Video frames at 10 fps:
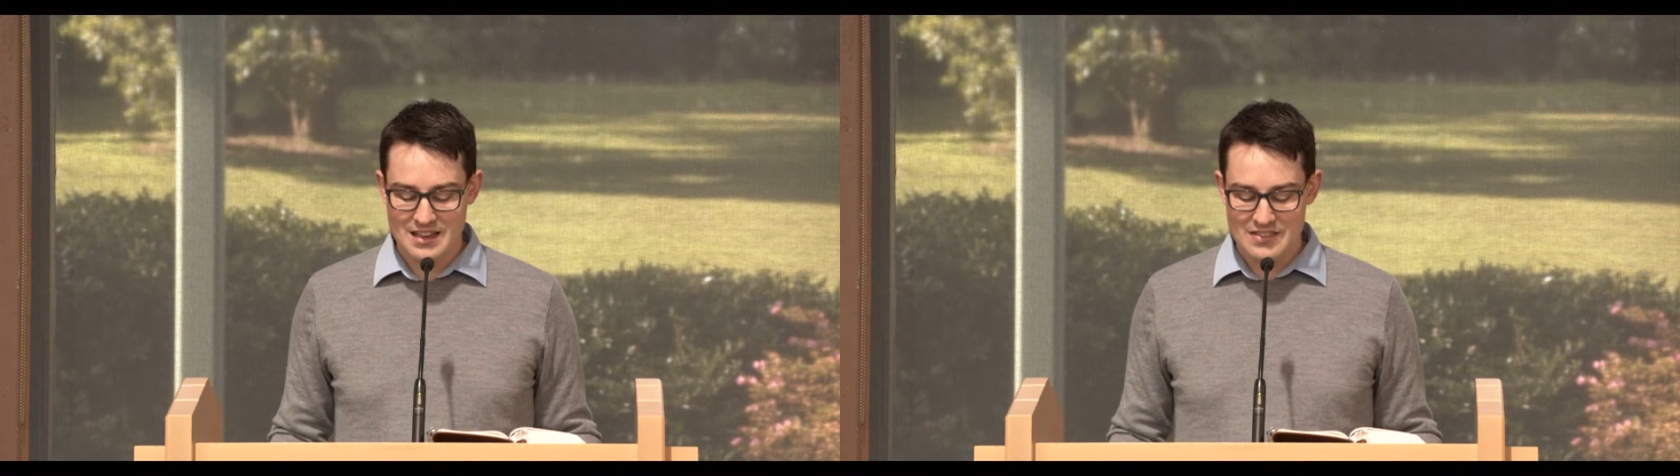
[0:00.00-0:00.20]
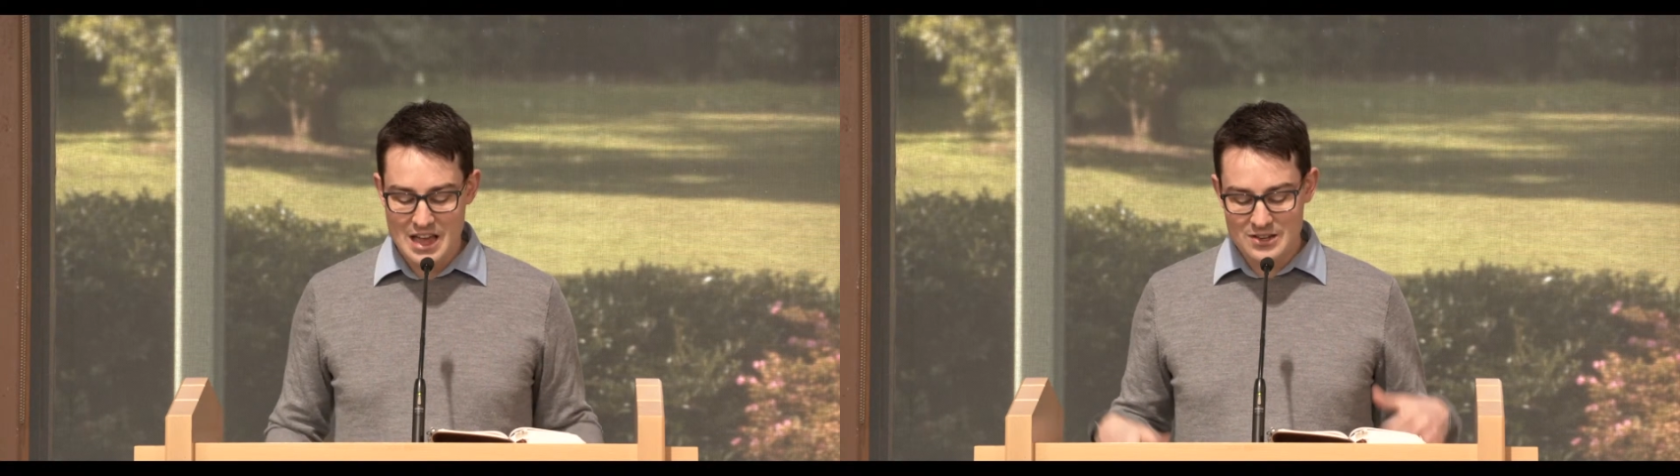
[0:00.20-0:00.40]

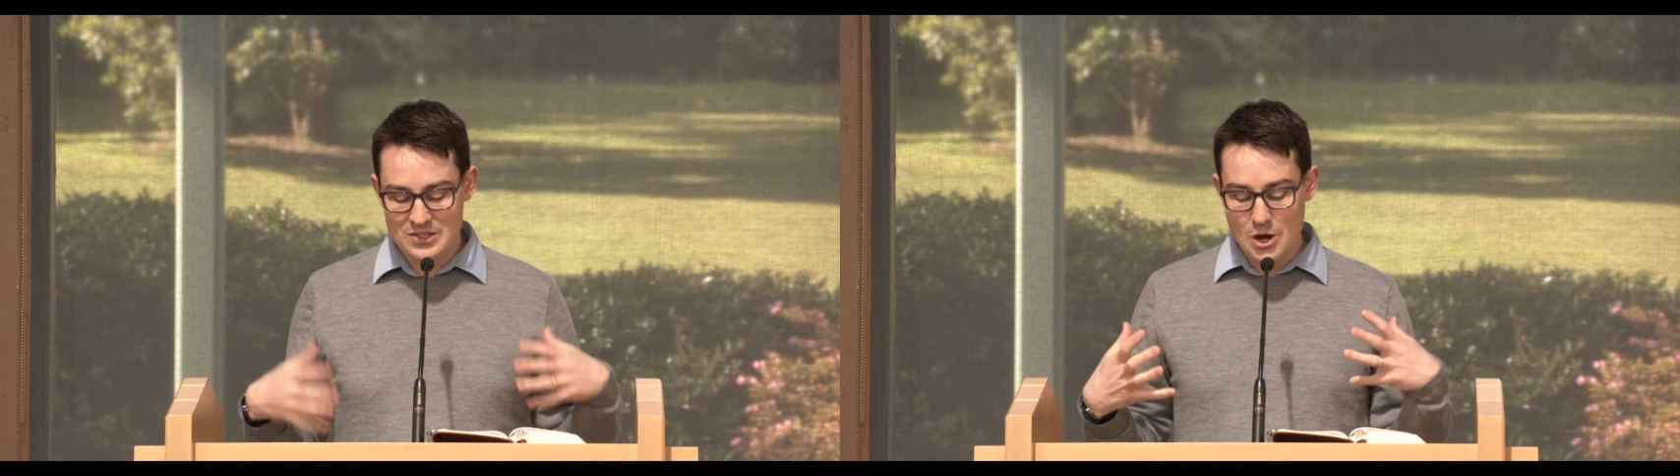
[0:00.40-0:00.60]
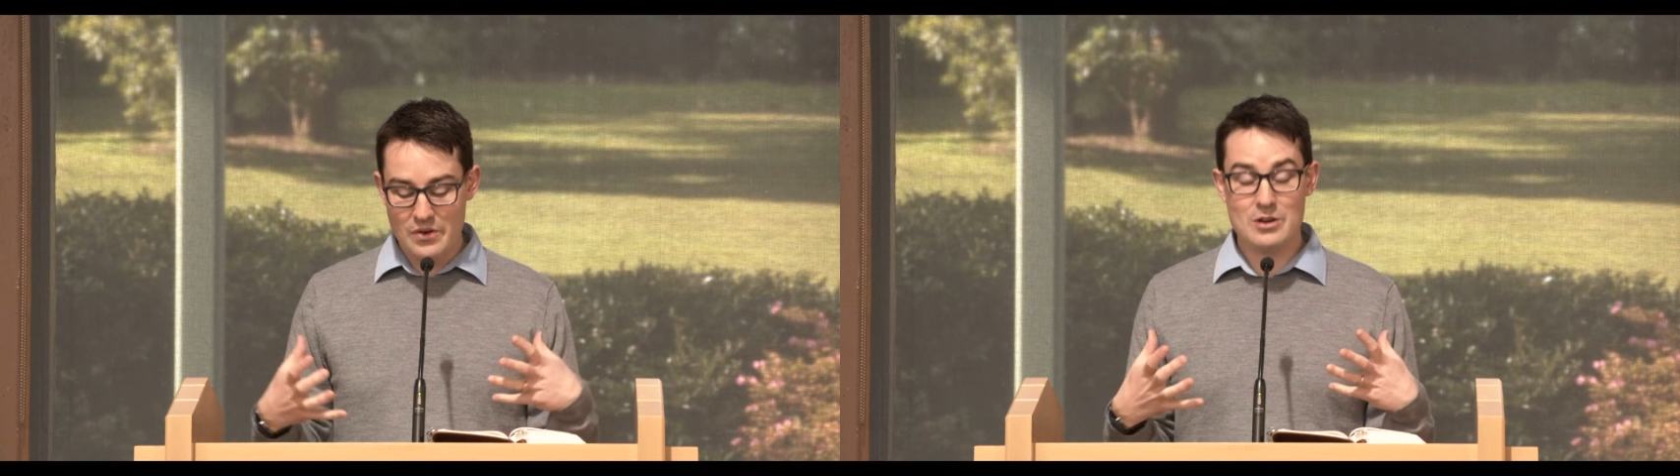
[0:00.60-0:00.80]
They're
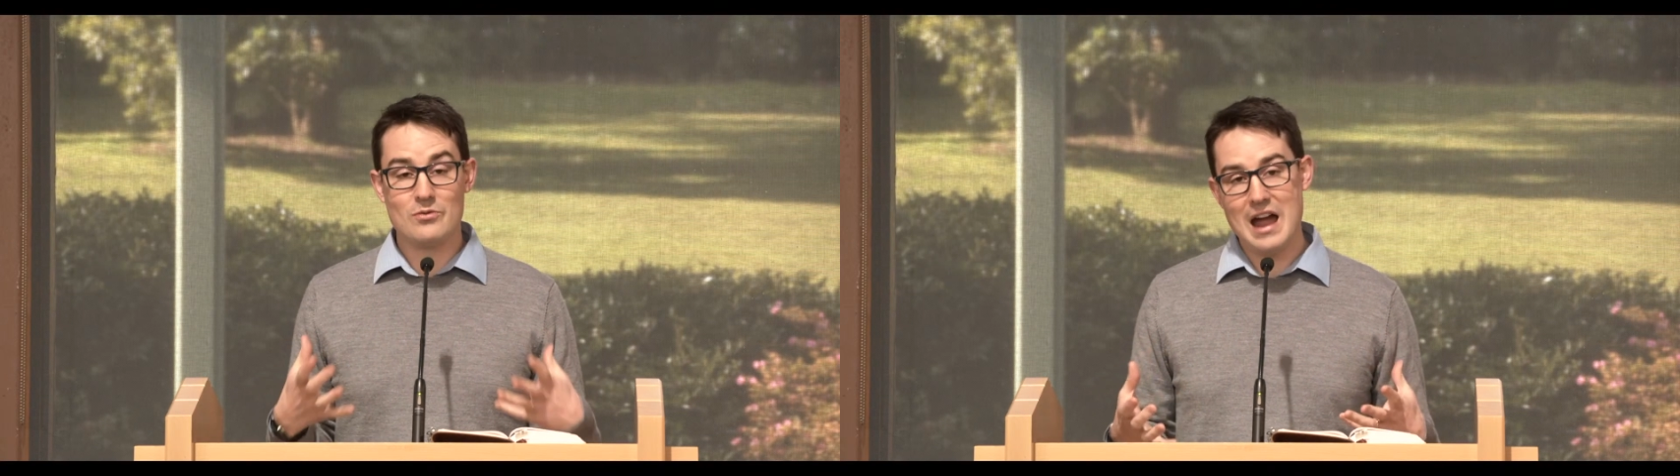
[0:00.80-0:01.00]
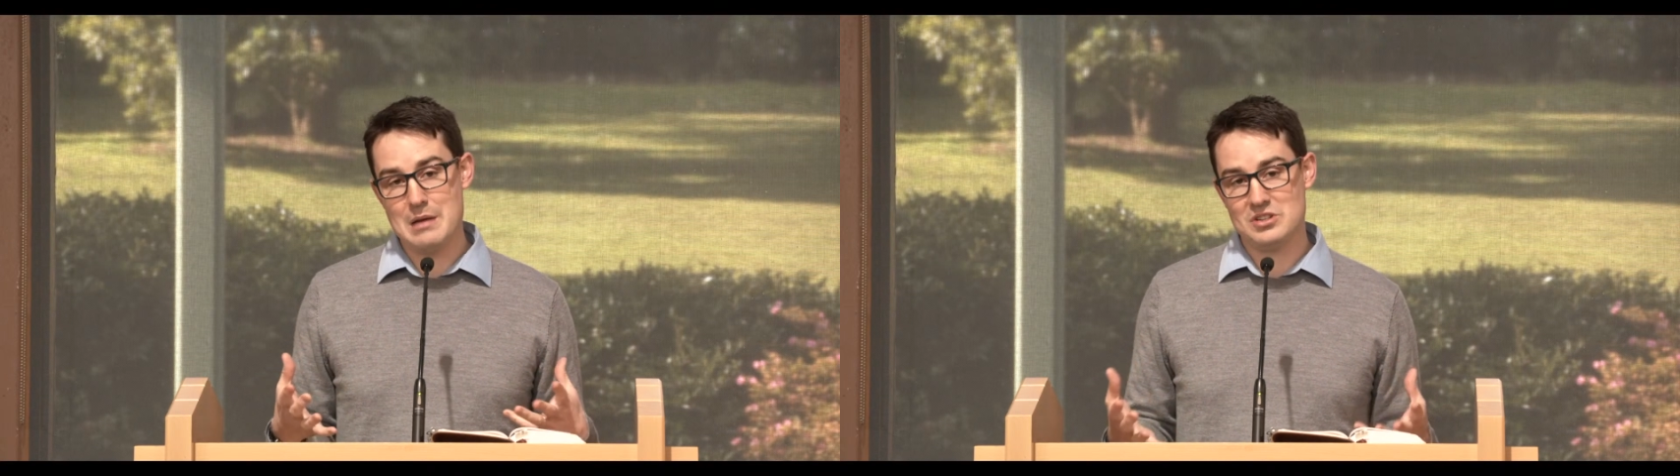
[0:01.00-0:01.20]
so
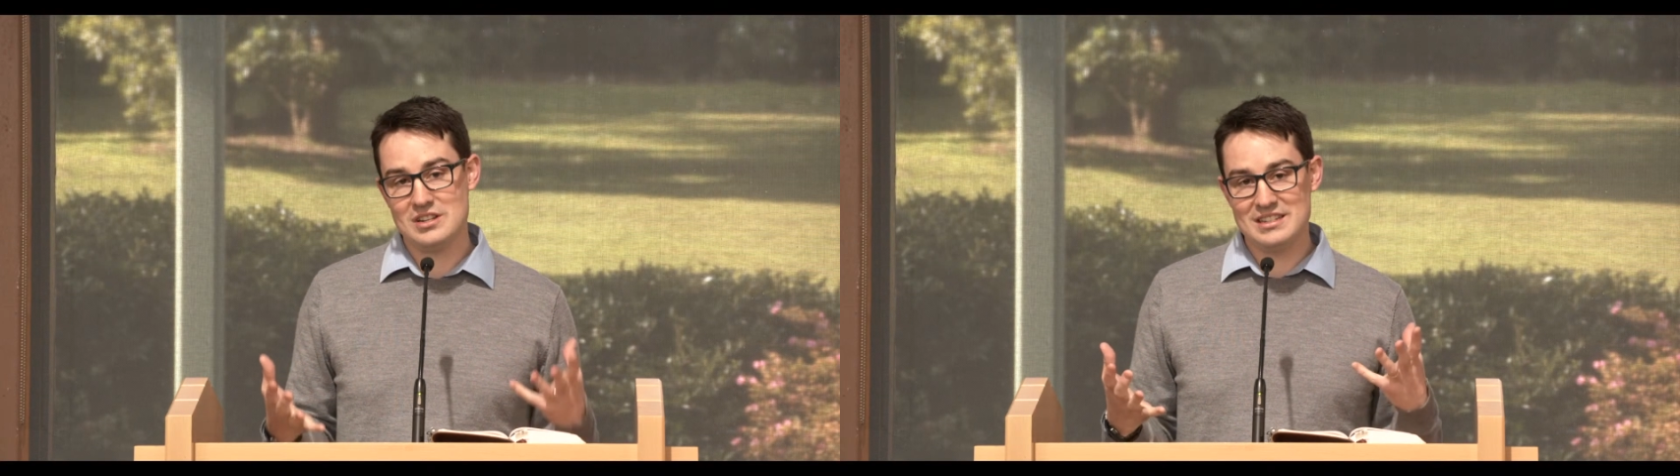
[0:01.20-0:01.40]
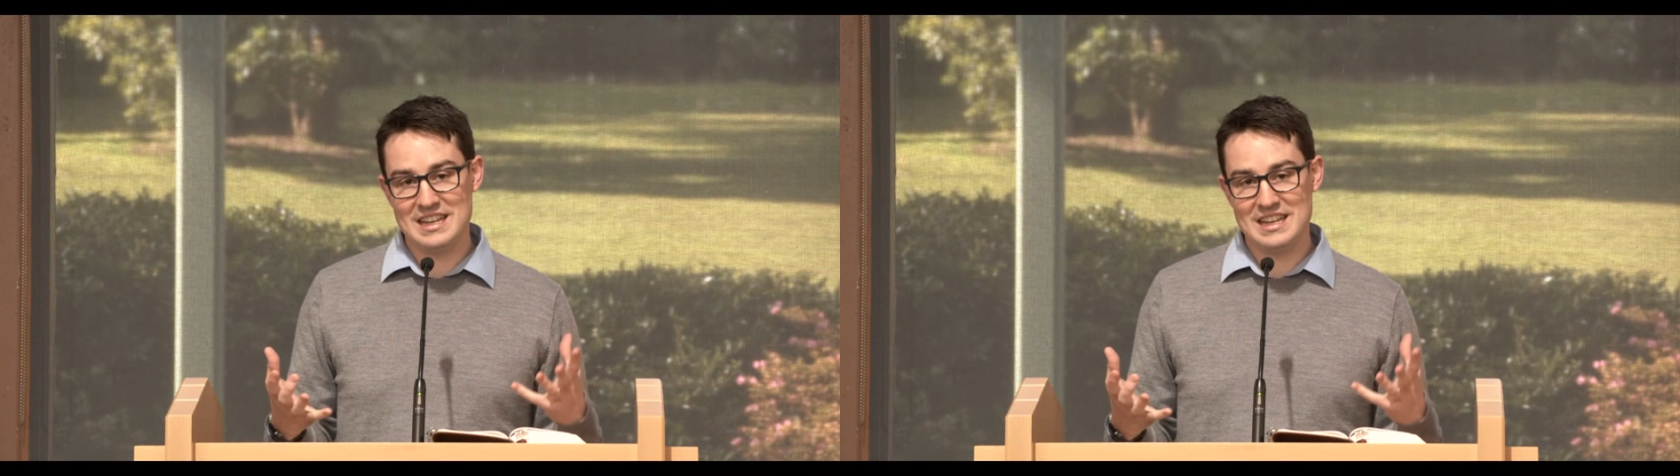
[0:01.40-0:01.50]
enraptured